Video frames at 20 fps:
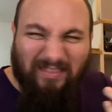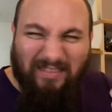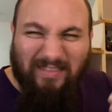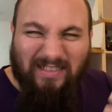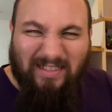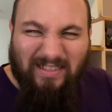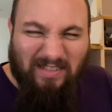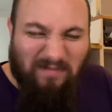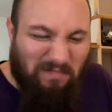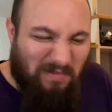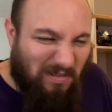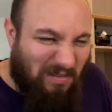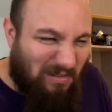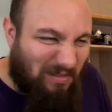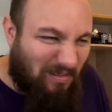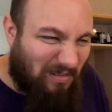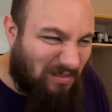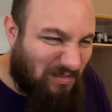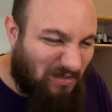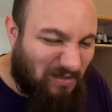
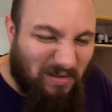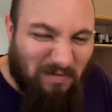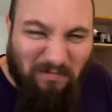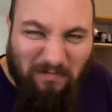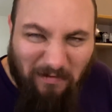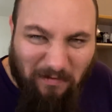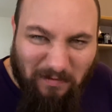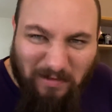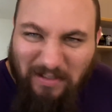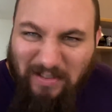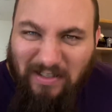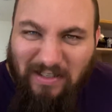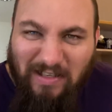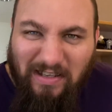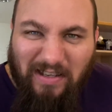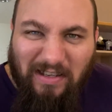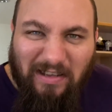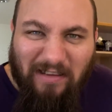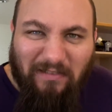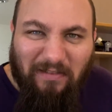spittle and drip from
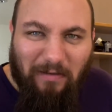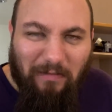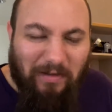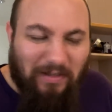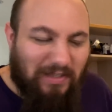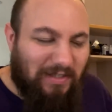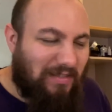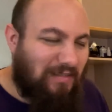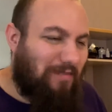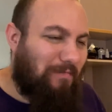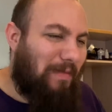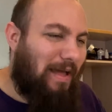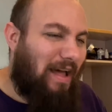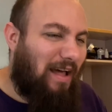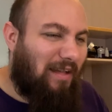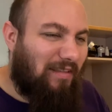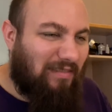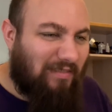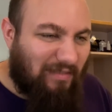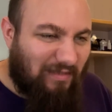his
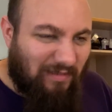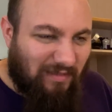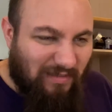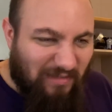mouth.